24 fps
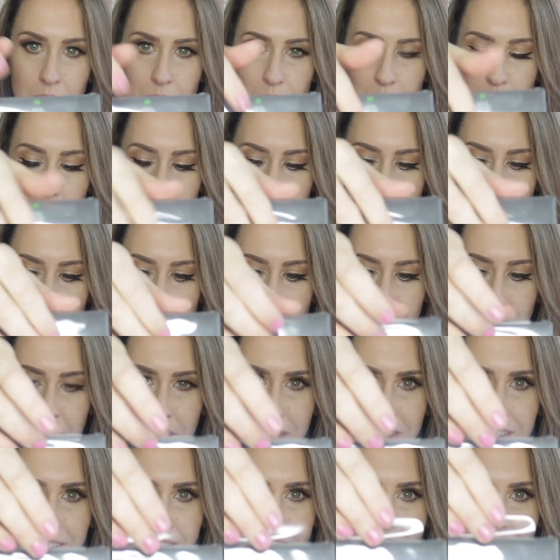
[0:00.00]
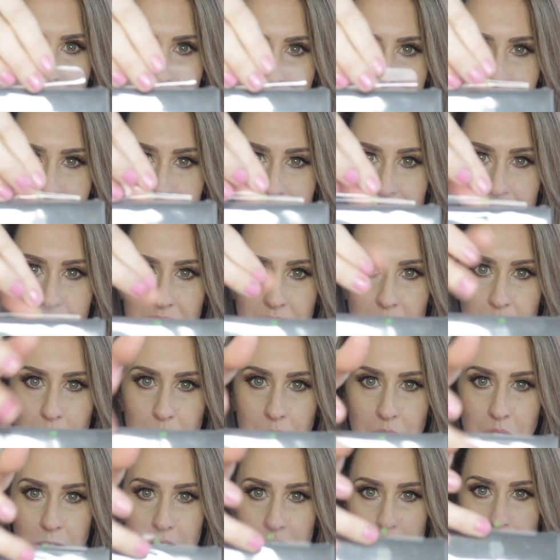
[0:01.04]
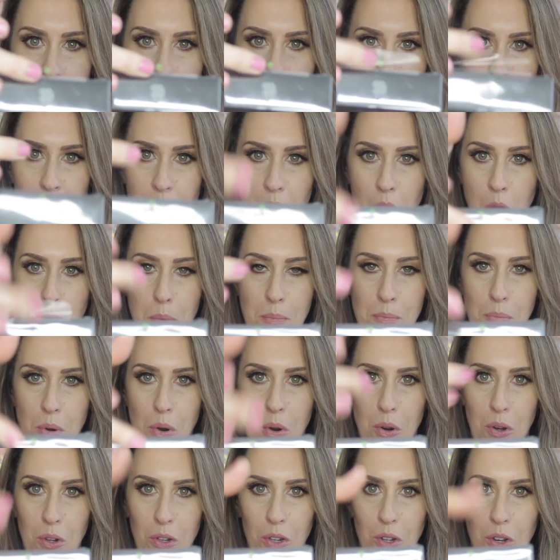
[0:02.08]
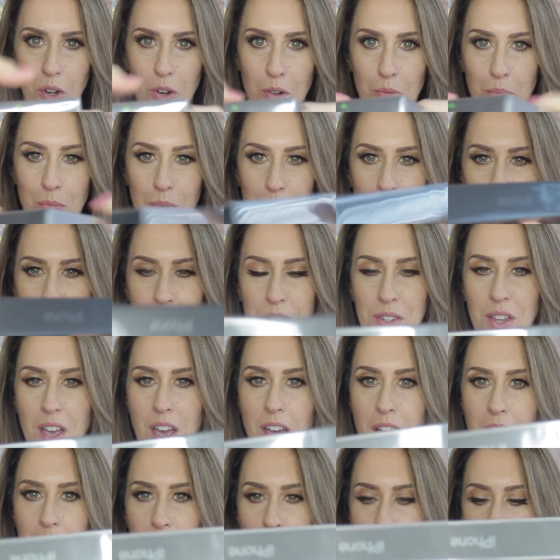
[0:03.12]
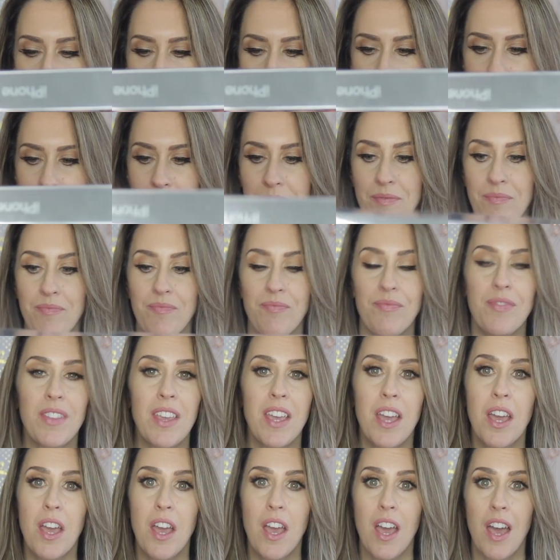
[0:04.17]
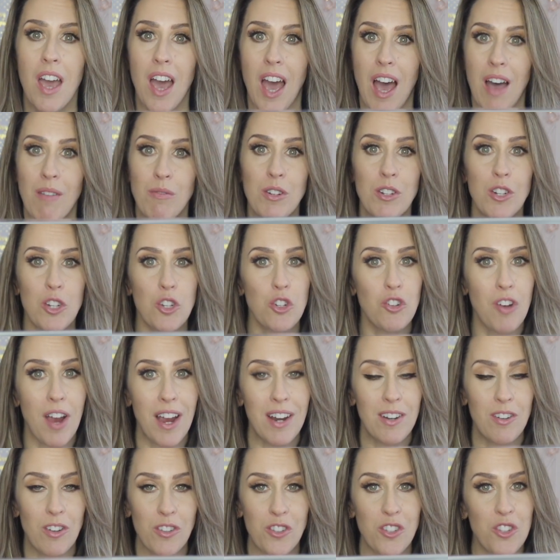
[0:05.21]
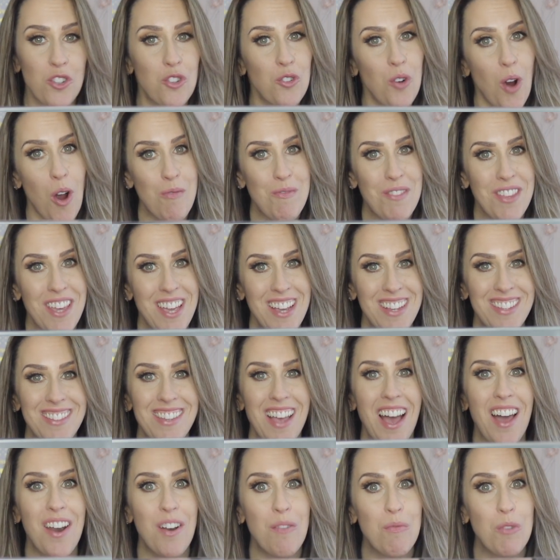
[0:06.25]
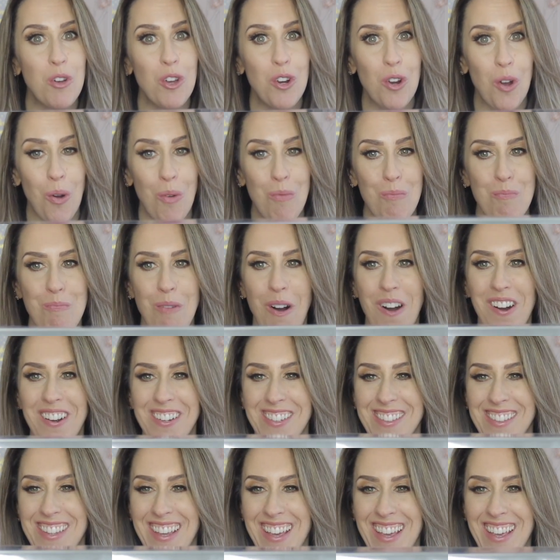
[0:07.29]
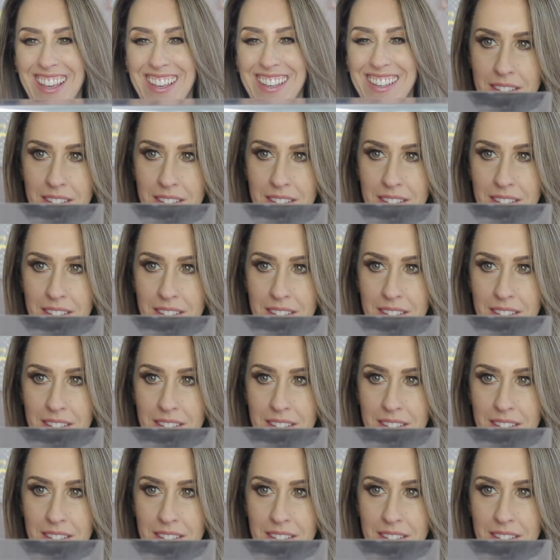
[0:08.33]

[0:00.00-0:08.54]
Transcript: just on the side that you can pull up. So I'm going to try not to drop this and I'm going to unbox it.